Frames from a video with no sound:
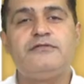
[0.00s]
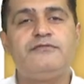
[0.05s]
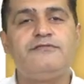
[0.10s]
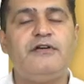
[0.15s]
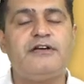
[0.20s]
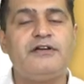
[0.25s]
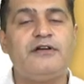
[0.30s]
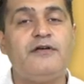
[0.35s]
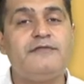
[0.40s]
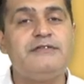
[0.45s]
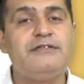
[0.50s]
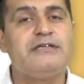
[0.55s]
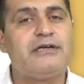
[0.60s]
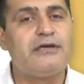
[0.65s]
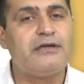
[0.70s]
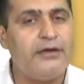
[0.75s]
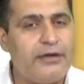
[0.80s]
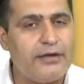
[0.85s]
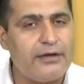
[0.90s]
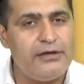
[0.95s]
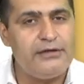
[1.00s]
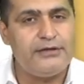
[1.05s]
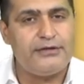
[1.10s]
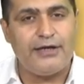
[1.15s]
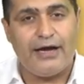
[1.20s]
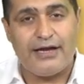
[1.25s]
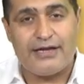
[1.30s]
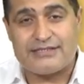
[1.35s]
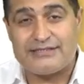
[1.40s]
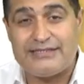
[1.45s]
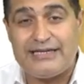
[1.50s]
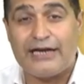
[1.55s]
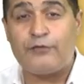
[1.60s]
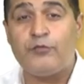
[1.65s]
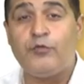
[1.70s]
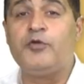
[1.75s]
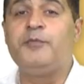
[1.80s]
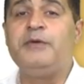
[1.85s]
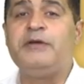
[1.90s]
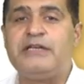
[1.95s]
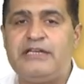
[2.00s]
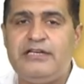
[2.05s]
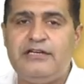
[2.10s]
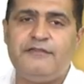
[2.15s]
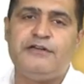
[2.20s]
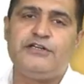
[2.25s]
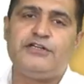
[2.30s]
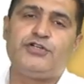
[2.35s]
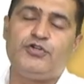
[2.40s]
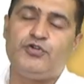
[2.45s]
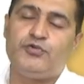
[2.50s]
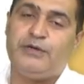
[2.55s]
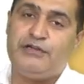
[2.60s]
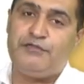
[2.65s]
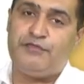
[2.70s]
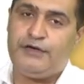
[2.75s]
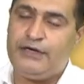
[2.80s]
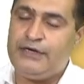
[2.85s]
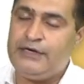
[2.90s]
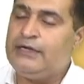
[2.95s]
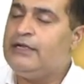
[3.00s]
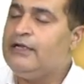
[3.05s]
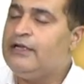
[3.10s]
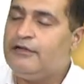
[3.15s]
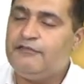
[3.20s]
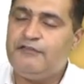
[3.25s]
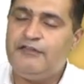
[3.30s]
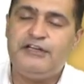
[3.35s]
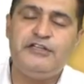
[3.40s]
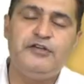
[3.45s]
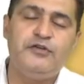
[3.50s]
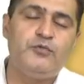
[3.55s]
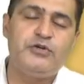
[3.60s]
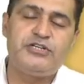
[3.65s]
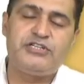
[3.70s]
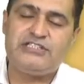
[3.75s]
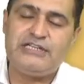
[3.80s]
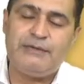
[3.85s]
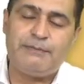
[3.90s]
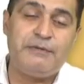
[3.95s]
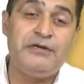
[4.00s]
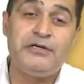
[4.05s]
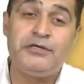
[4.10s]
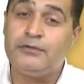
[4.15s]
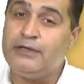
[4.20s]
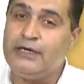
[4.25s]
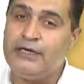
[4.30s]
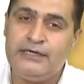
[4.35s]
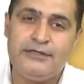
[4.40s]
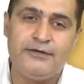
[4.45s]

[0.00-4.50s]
one of the critical tasks that would be given to you, my friend, when you would step into any